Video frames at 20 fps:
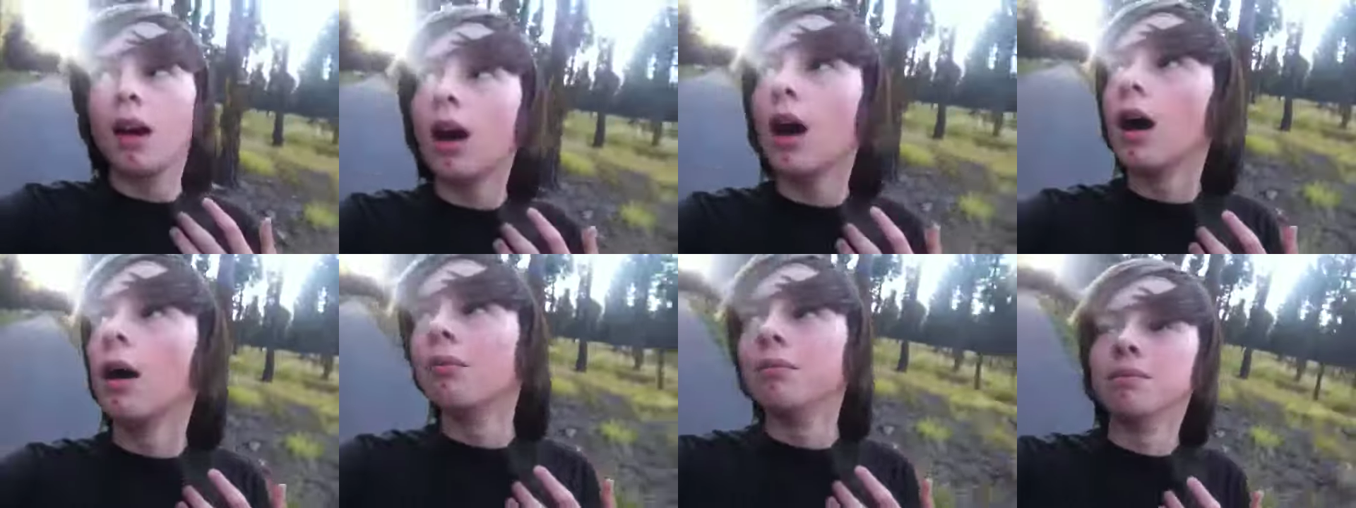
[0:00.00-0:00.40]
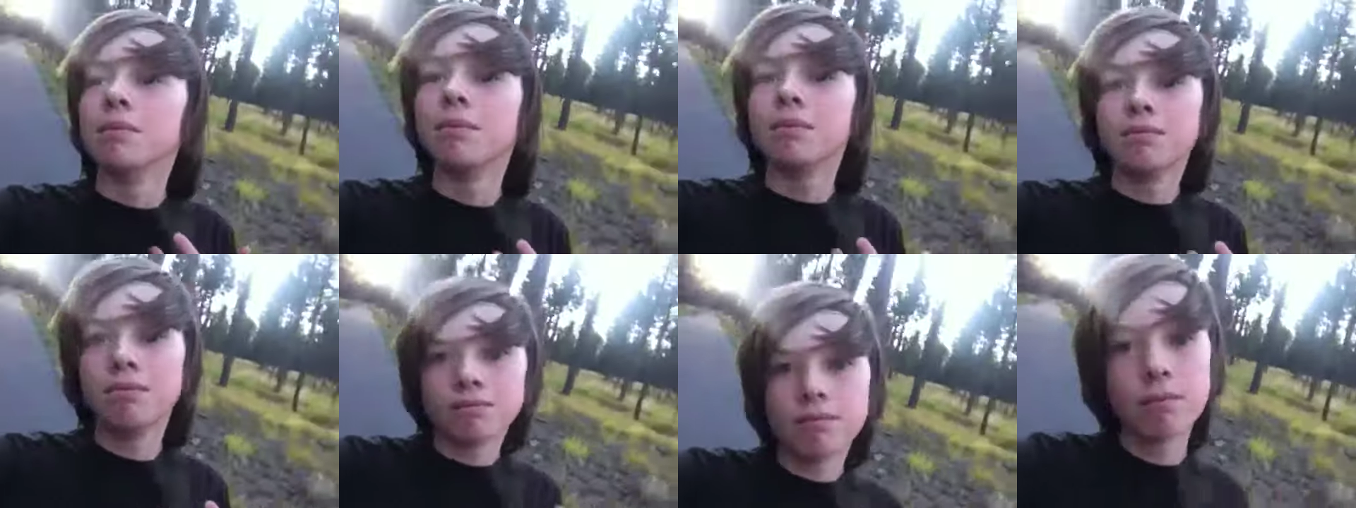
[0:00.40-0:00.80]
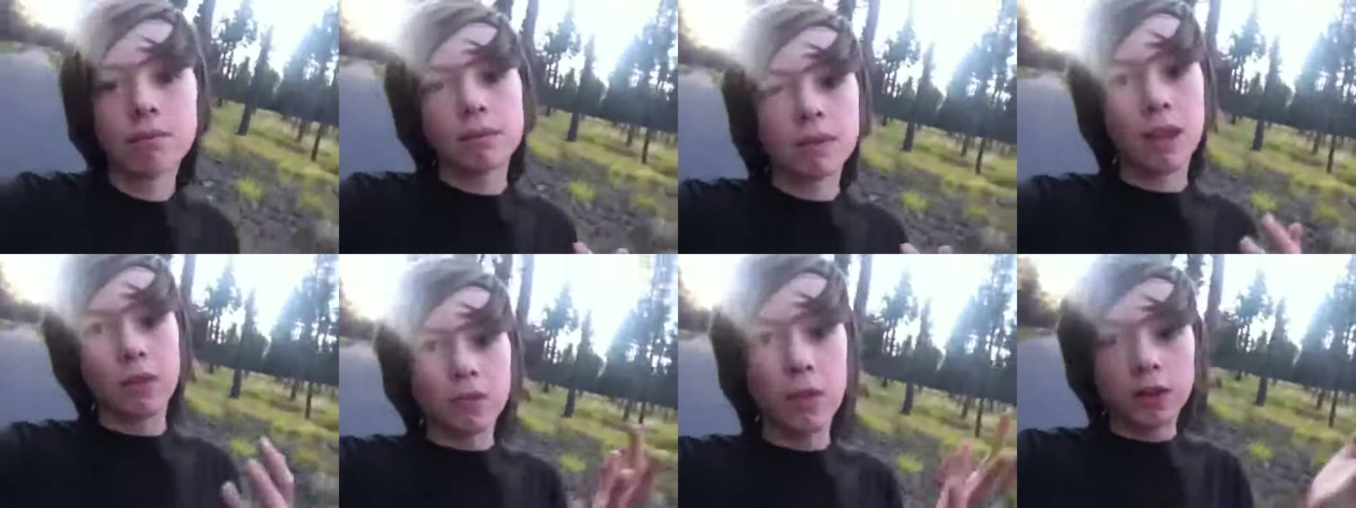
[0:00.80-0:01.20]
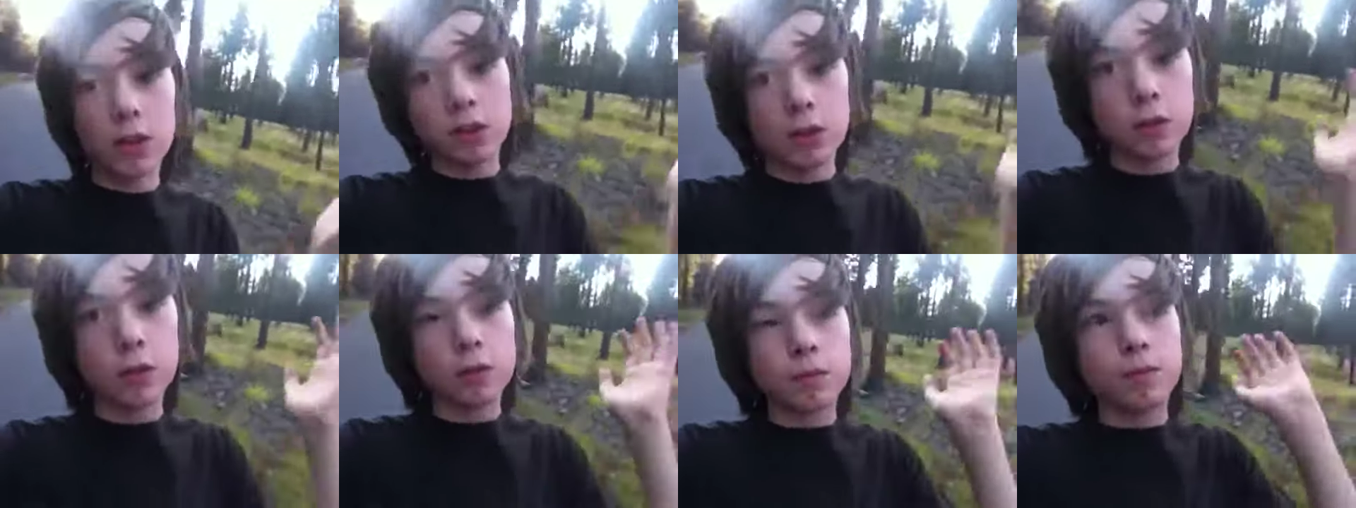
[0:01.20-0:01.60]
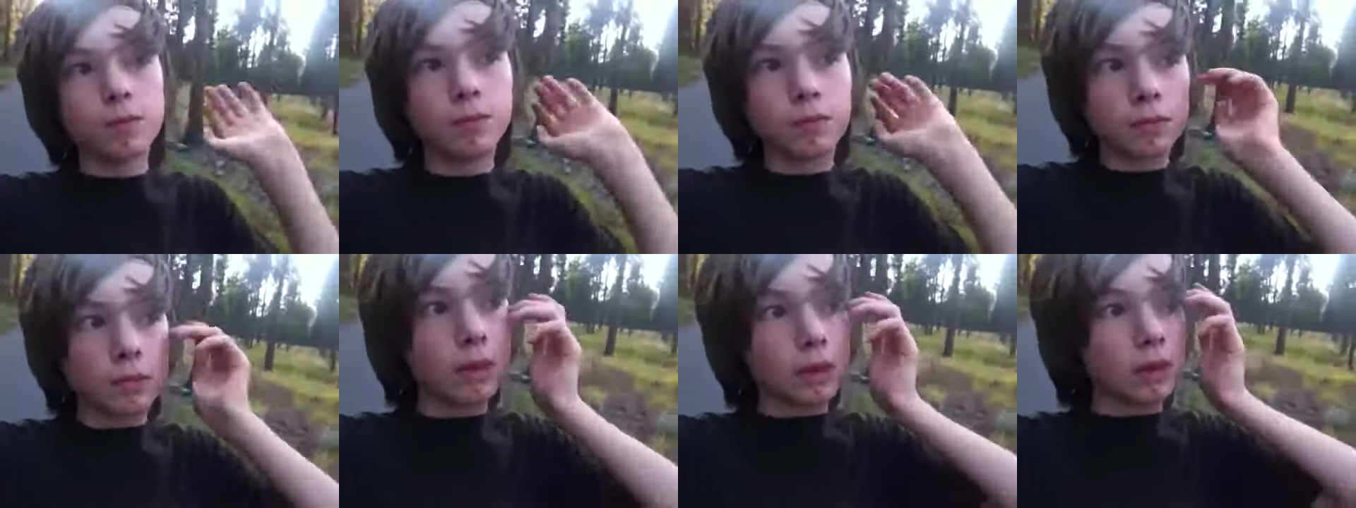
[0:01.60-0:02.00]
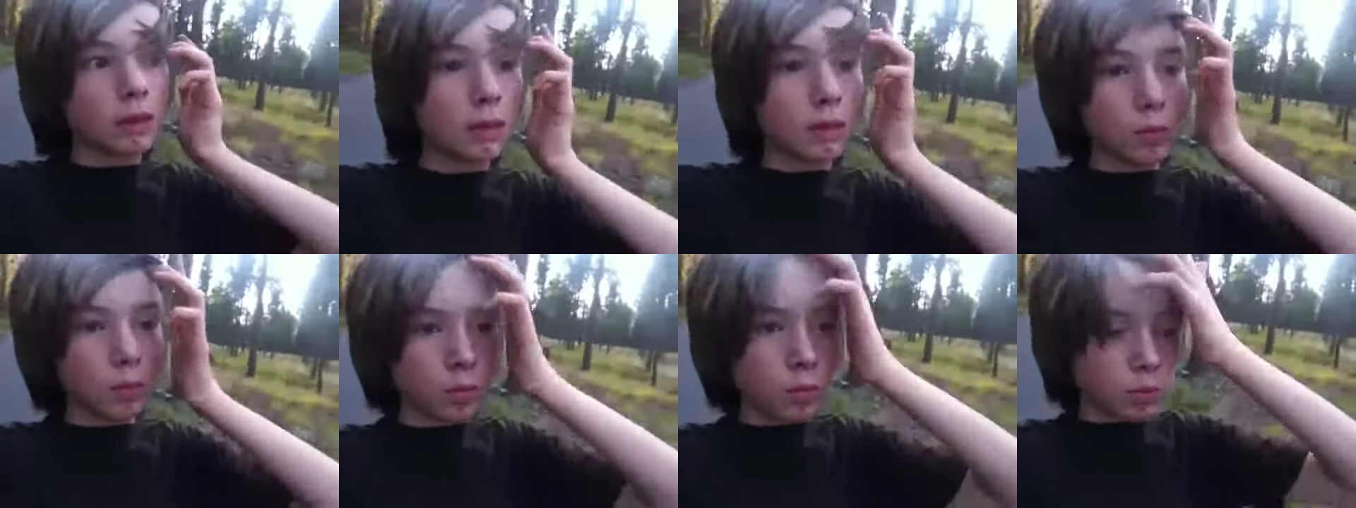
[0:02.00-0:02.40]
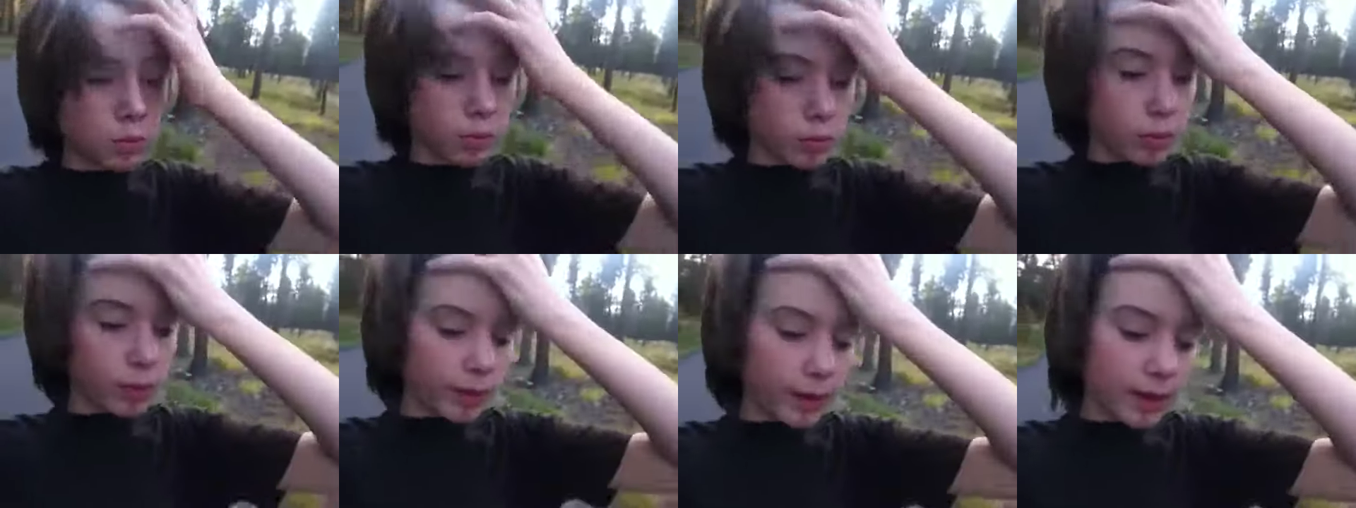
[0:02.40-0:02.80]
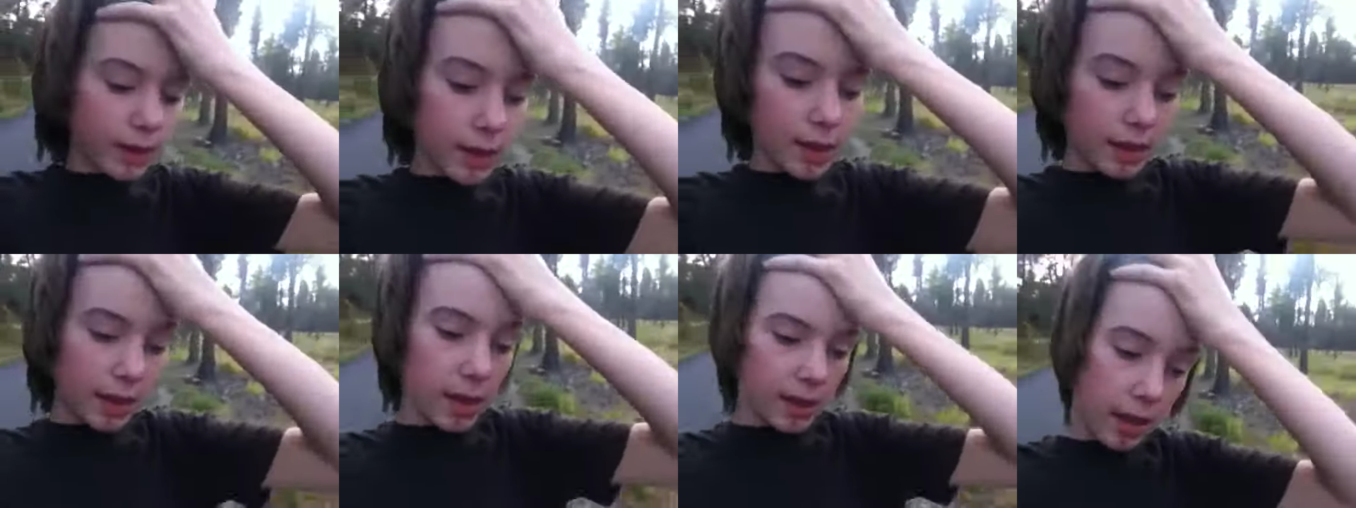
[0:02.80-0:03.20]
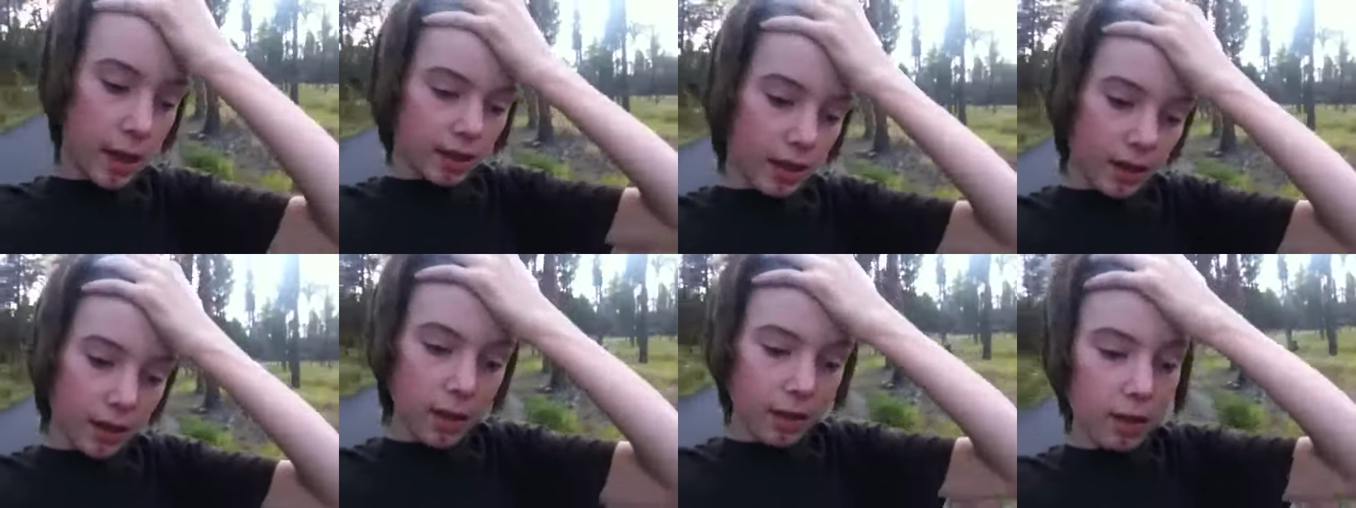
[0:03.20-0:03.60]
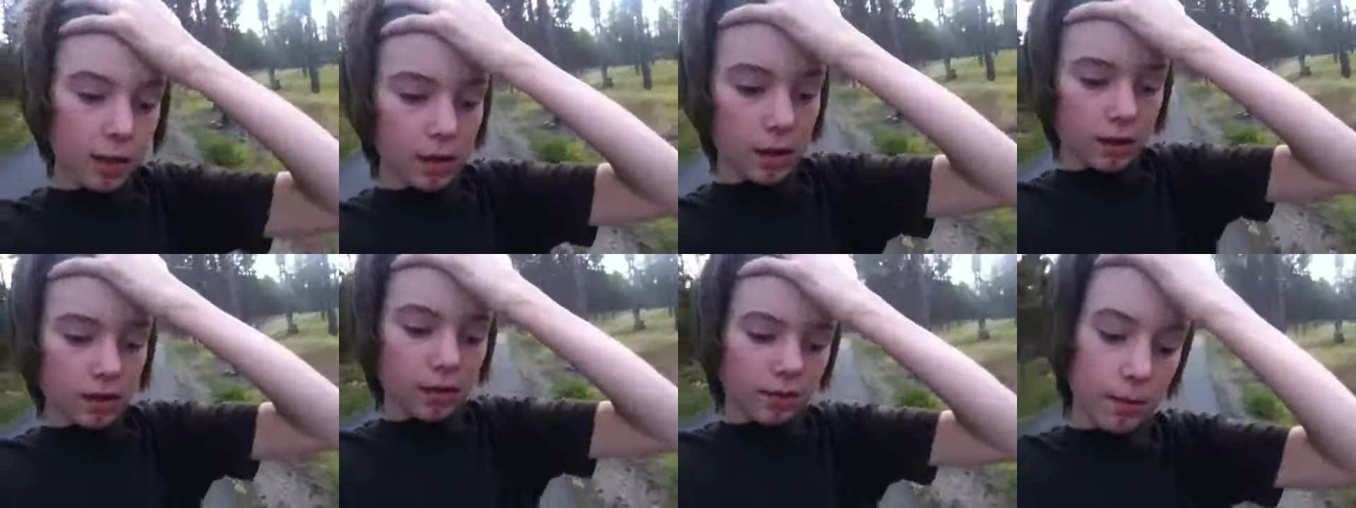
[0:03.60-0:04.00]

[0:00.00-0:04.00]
Um, if you do, we can.